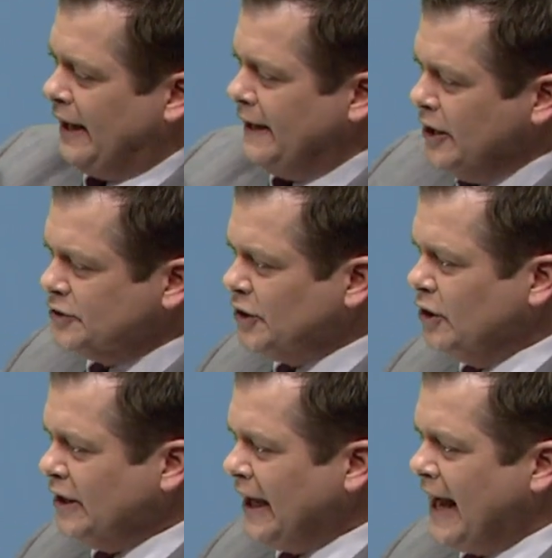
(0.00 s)
And here's a
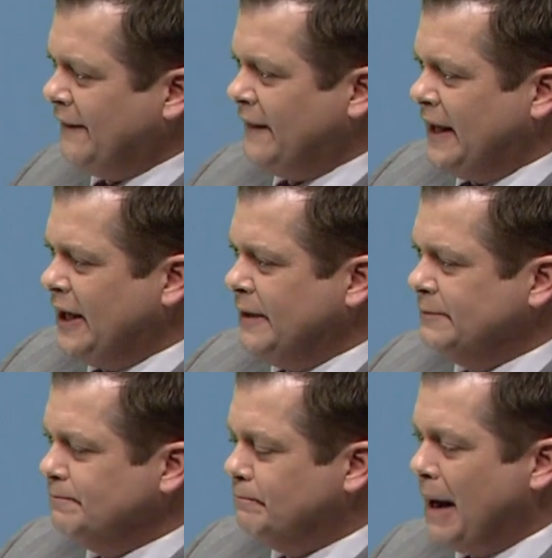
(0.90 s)
look at the
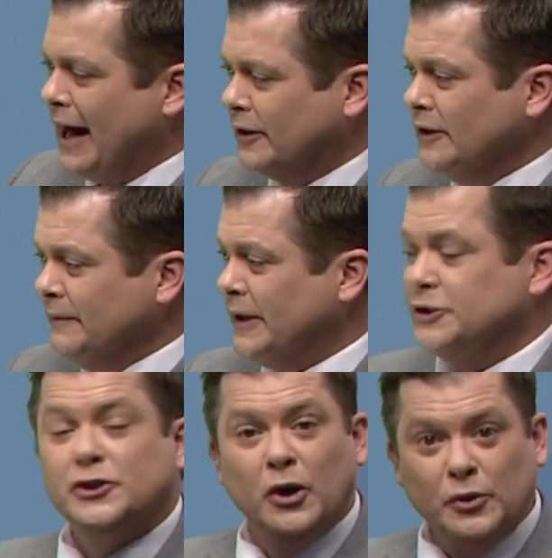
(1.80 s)
model
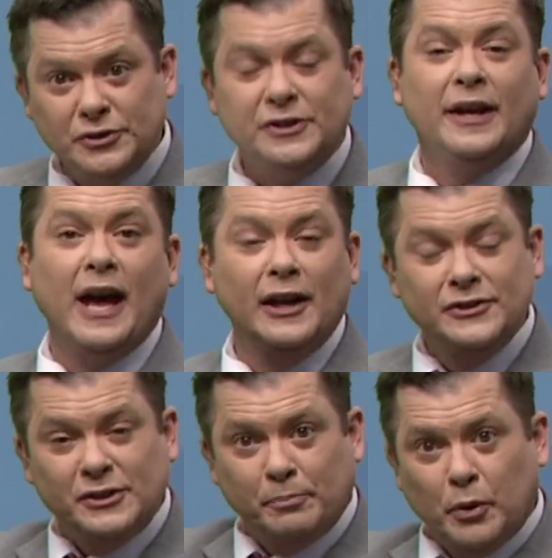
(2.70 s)
that shows,
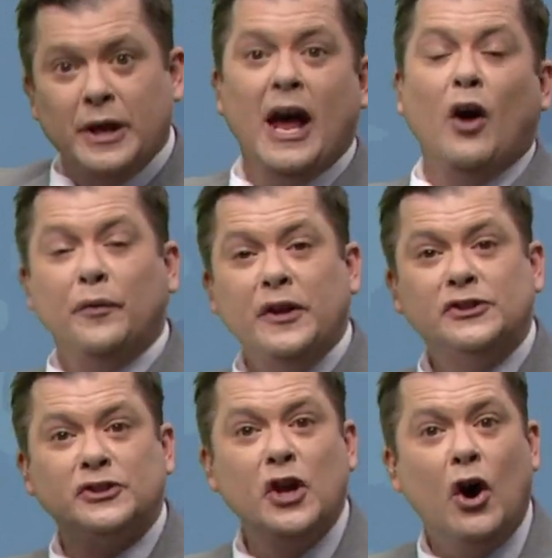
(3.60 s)
again, some pretty healthy
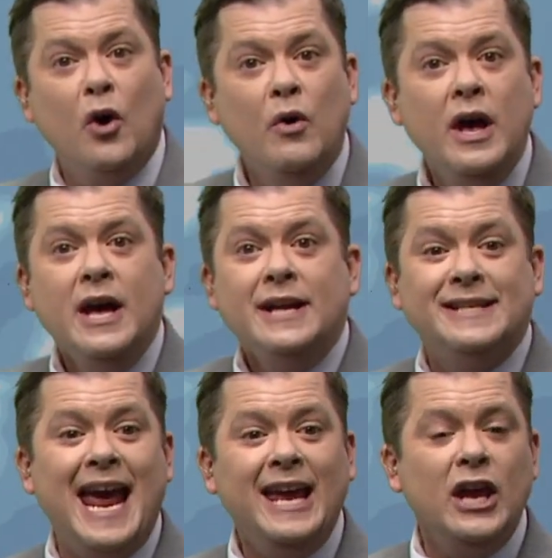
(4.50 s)
snow
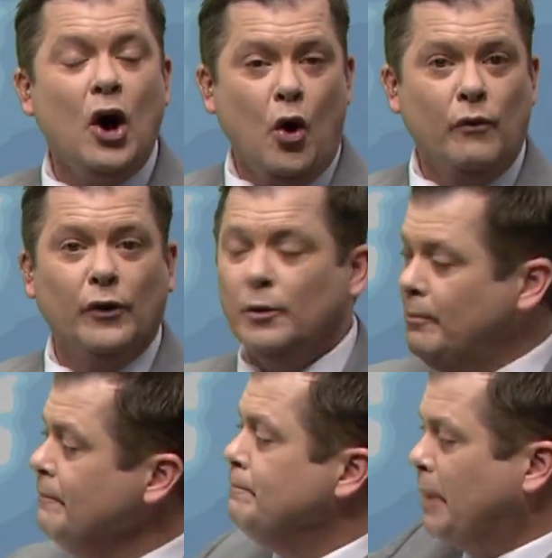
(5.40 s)
taking
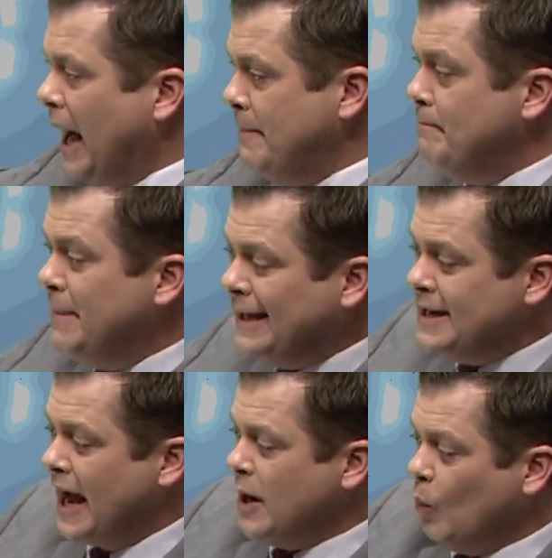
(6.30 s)
over by
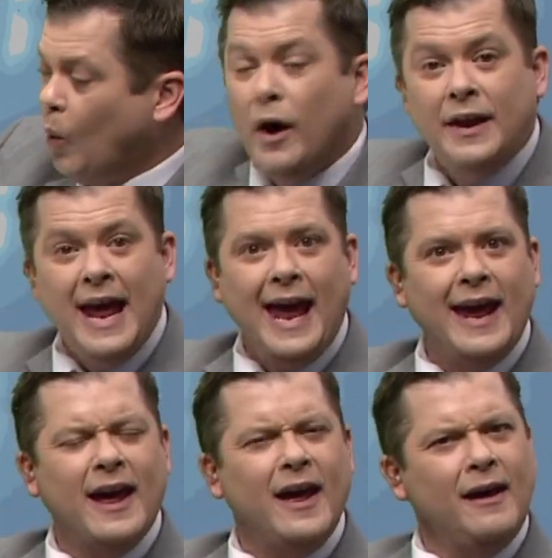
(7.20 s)
midnight, 1
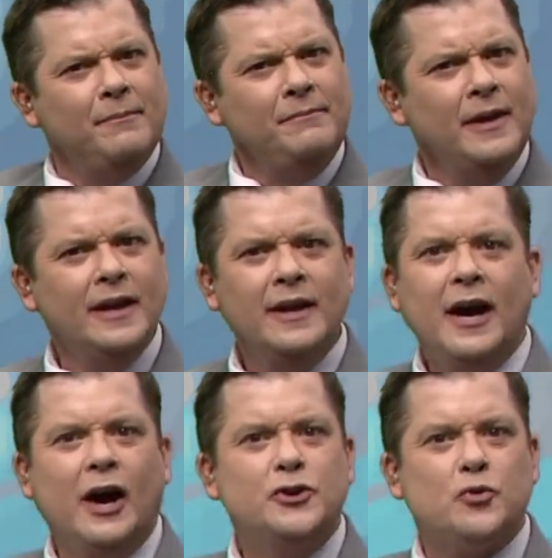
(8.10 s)
a.m.,
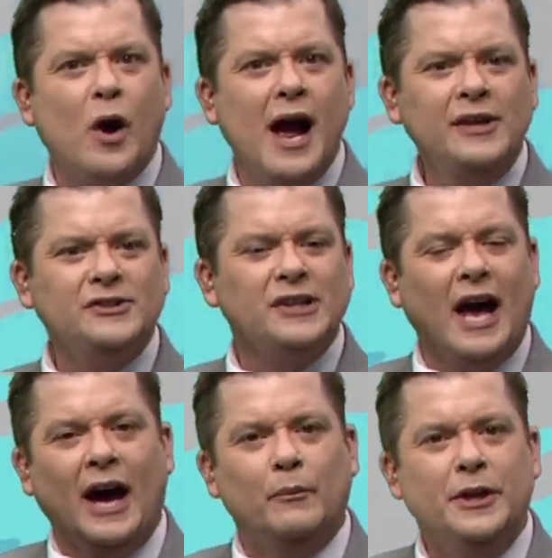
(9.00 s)
a dry
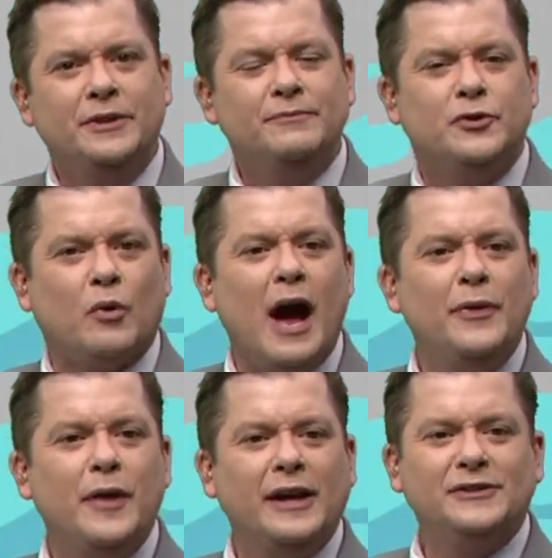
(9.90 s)
slot. We
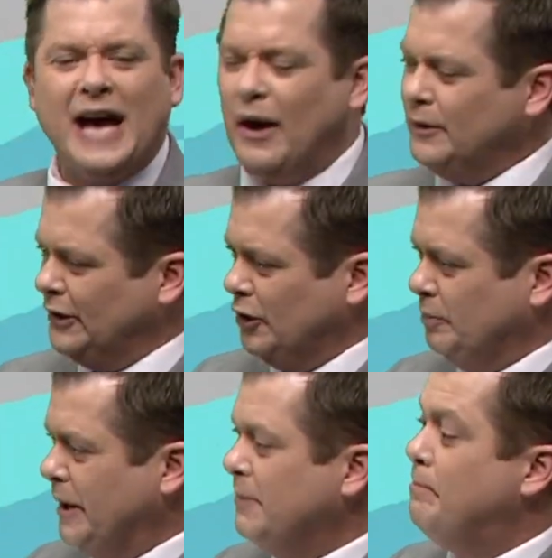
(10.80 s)
dry things out a
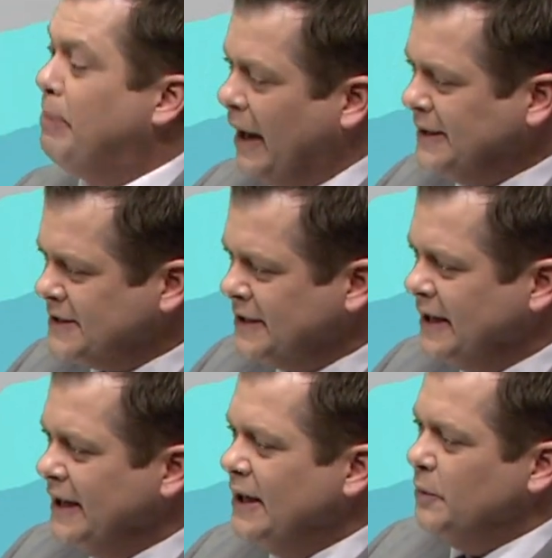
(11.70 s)
little bit, but
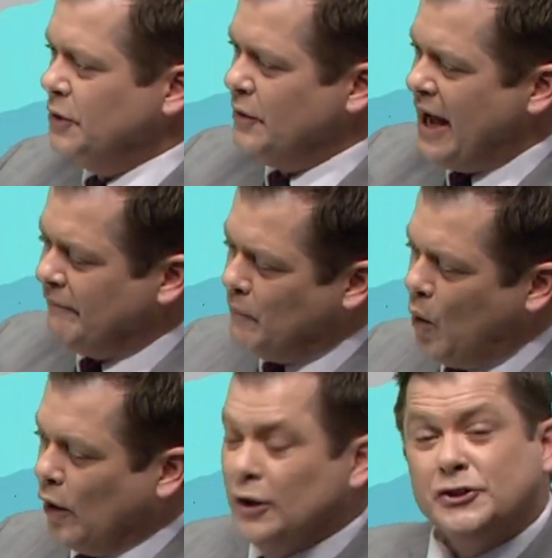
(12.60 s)
we do have
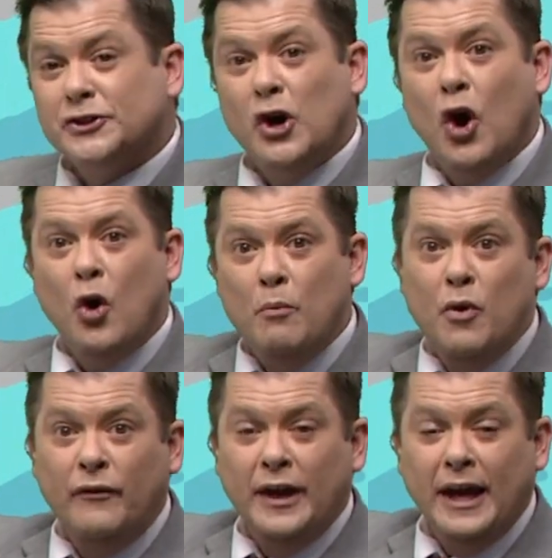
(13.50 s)
more snow
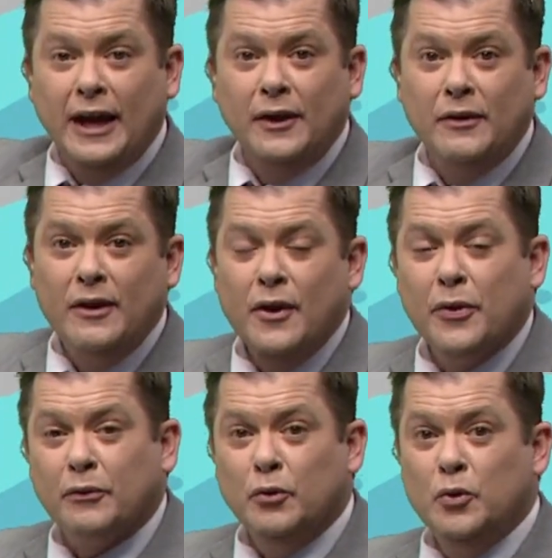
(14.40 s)
moving in
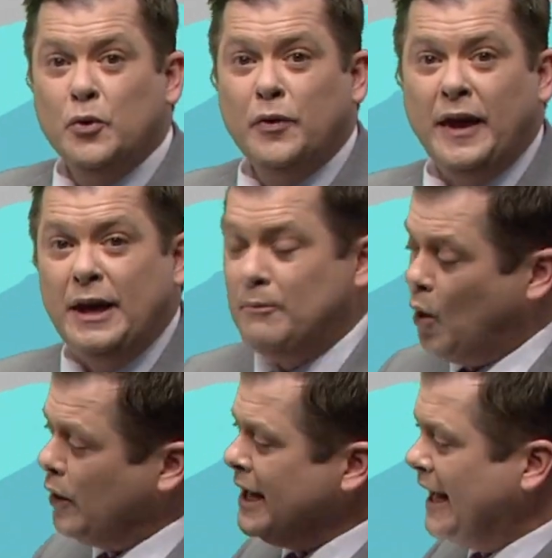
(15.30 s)
through the
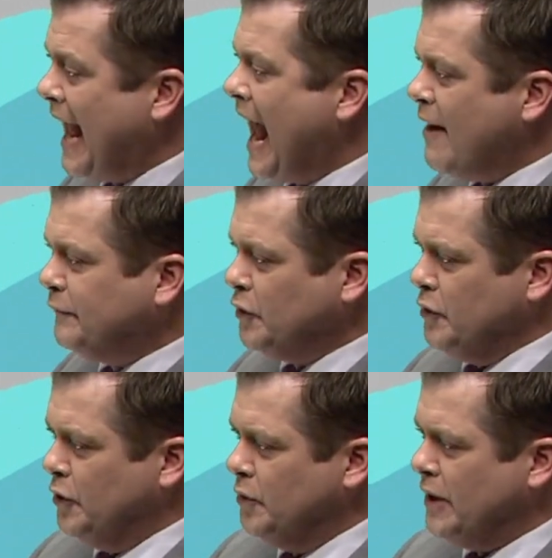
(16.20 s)
morning and
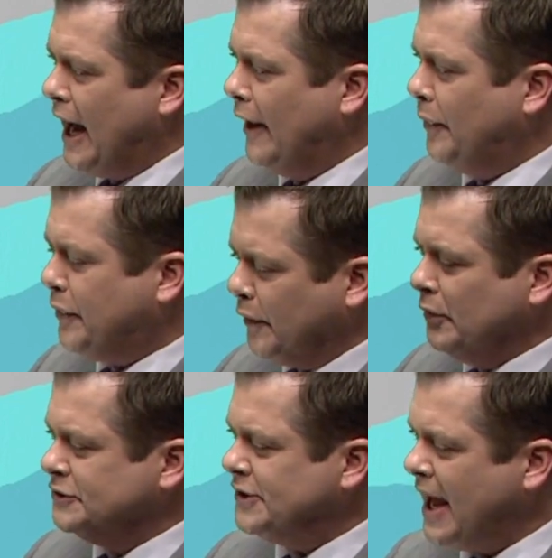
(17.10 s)
afternoon on
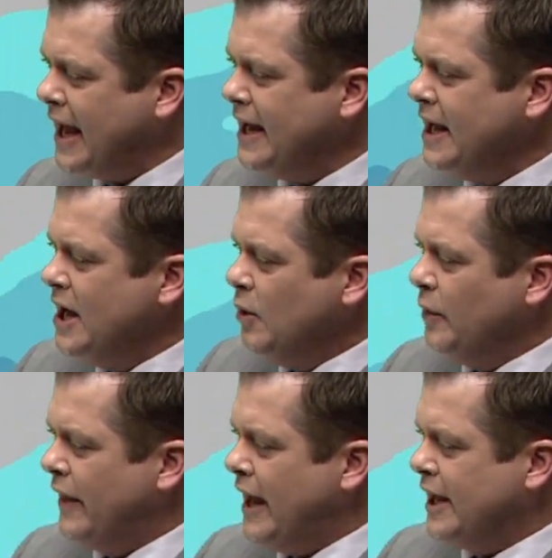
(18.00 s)
Thursday
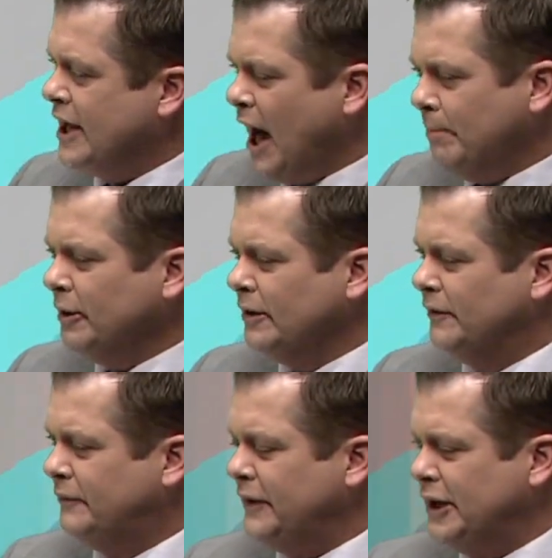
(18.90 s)
with a couple
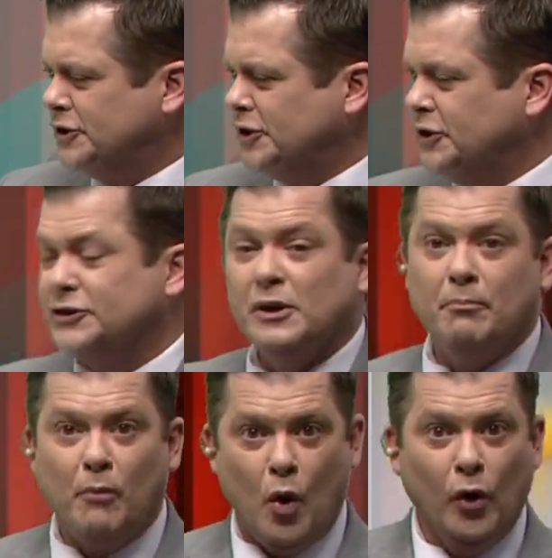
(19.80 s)
of inches
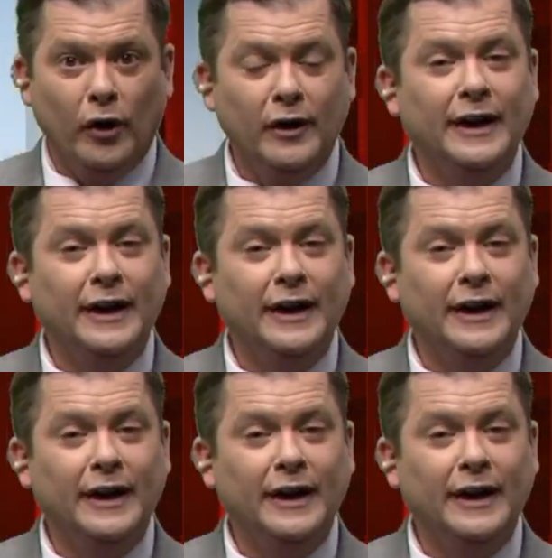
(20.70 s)
more.